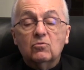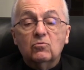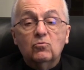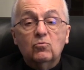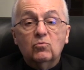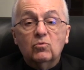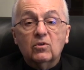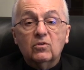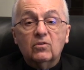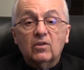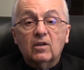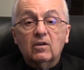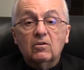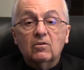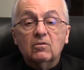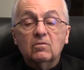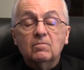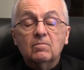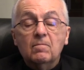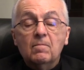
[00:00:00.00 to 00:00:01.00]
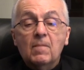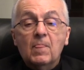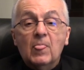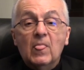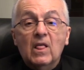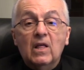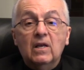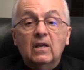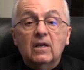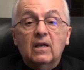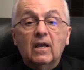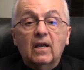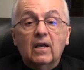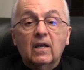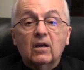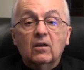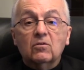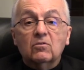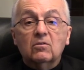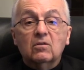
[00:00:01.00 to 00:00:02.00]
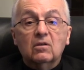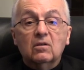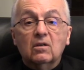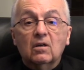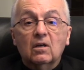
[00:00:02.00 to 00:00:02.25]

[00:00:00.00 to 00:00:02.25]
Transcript: who were there, and